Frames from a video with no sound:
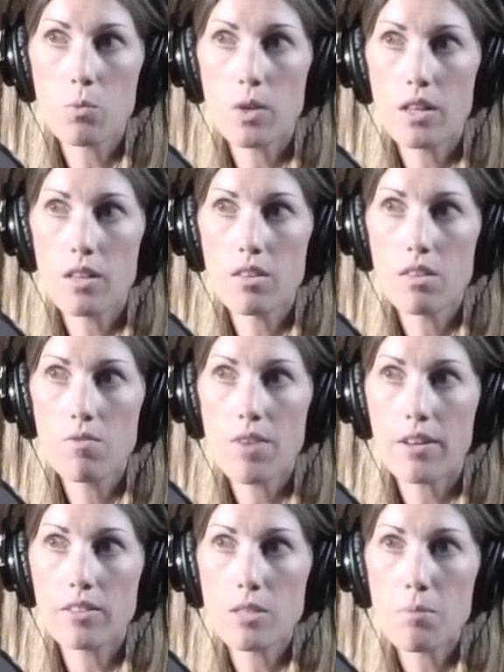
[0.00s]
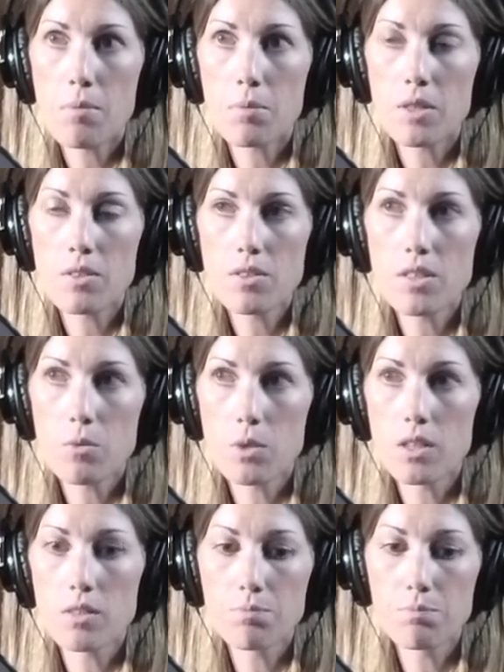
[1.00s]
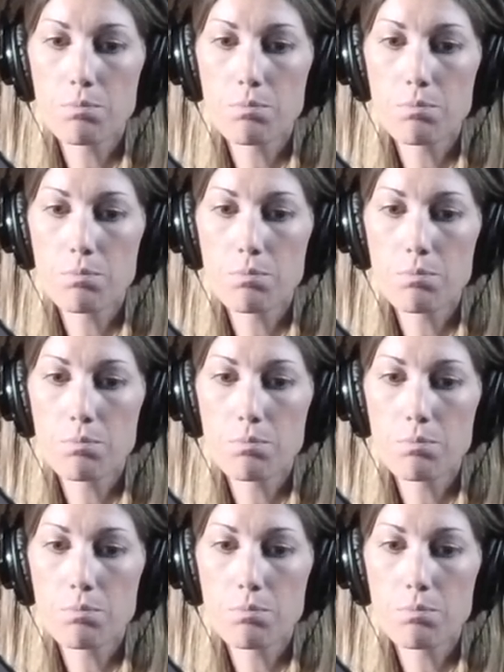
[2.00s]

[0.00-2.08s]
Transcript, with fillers: with faculty members that were